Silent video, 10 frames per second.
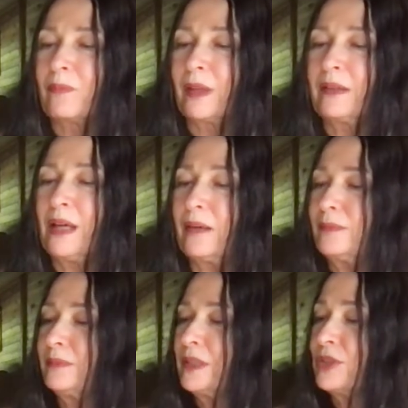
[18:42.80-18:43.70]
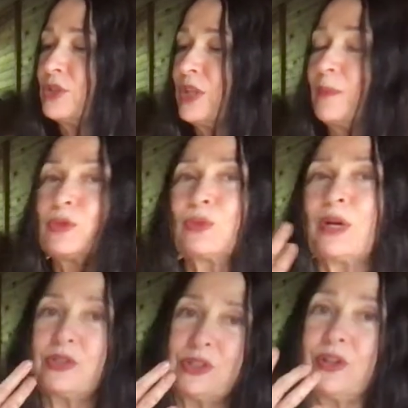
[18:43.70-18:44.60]
Yeah, it's a shame to
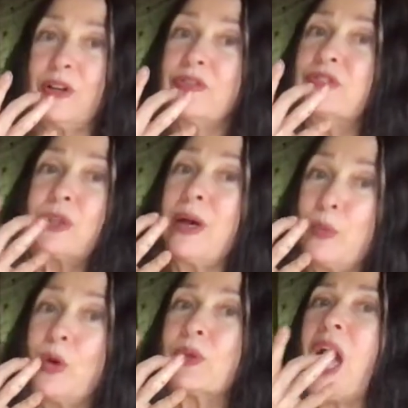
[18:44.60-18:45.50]
wash it off, so I won't.